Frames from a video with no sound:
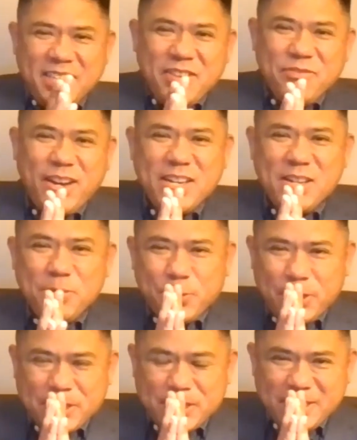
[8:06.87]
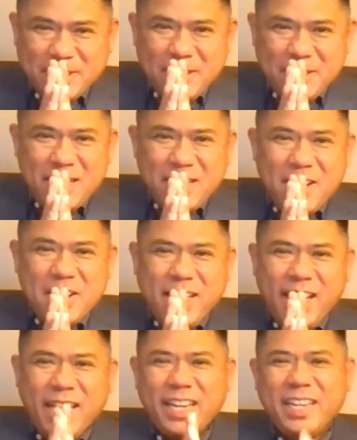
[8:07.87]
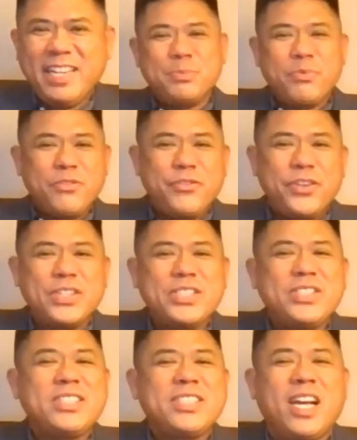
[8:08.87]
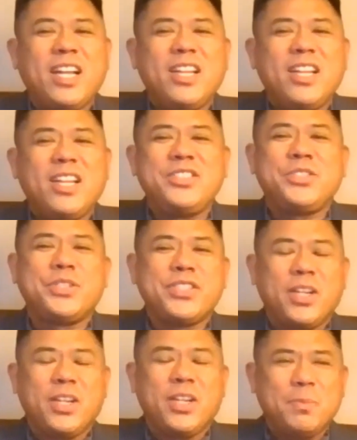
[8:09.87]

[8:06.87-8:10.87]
Final words. Okay, first, challenge yourself.